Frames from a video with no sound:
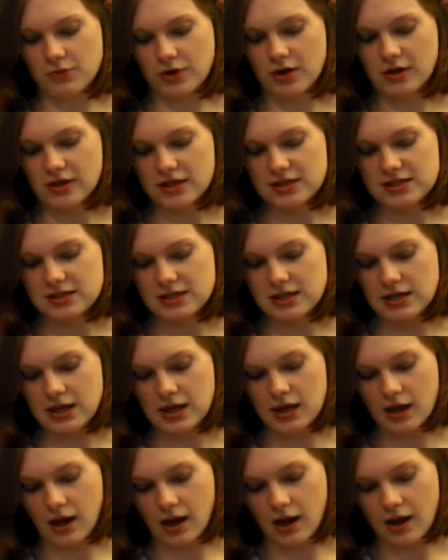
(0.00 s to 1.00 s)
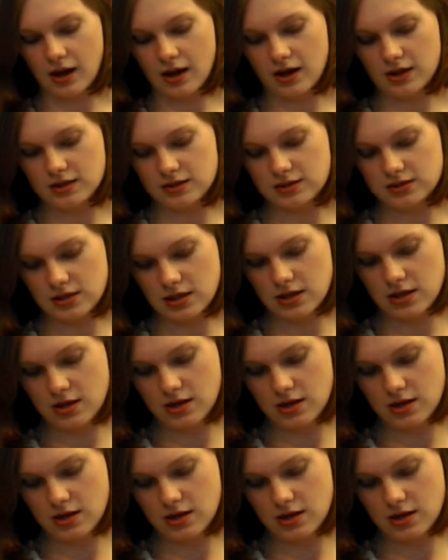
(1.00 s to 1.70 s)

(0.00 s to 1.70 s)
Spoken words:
McCluskey and